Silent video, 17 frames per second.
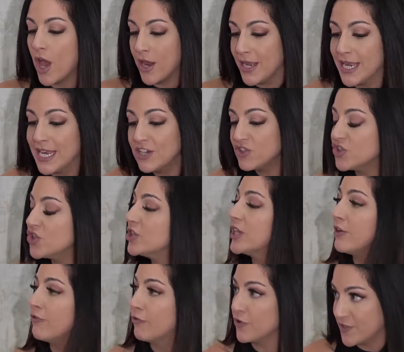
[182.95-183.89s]

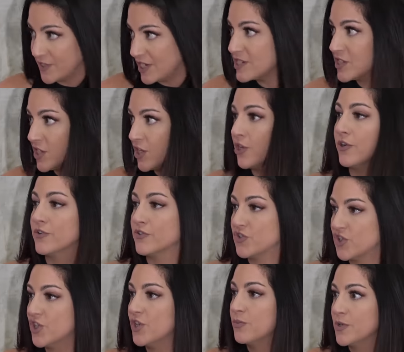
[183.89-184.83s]
initially for 6
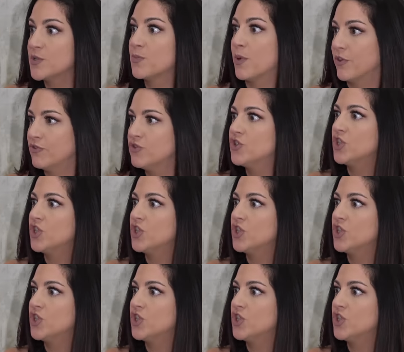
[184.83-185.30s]
years, she was with